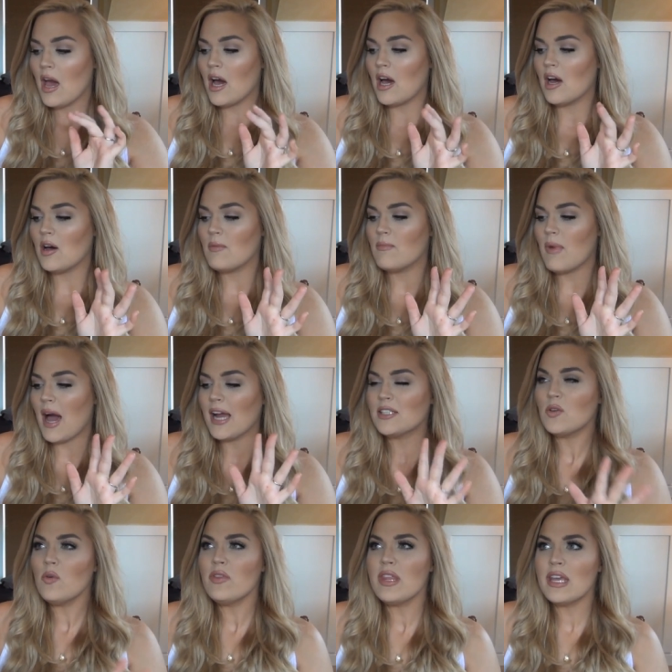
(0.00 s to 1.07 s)
I
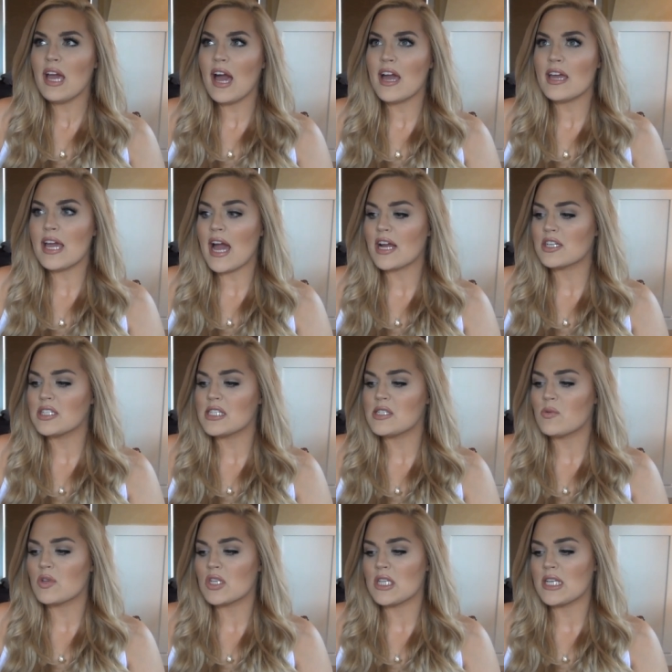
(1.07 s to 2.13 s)
don't think I actually
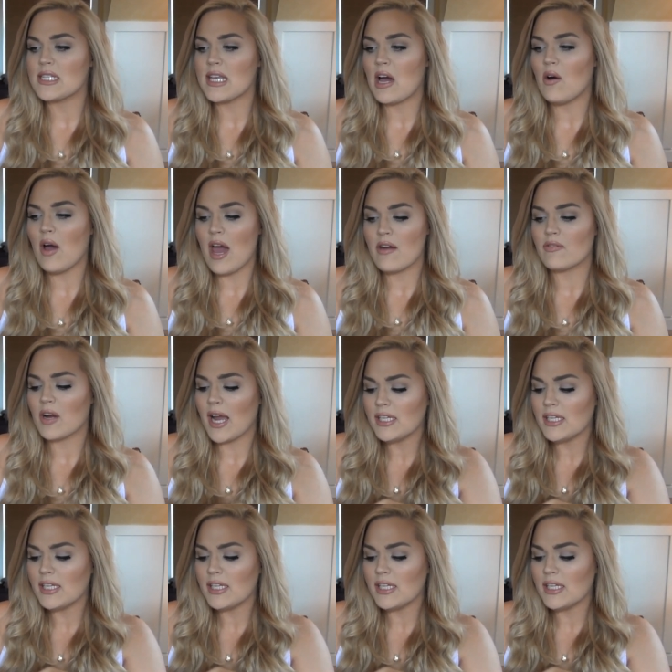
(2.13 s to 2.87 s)
switched these out ever.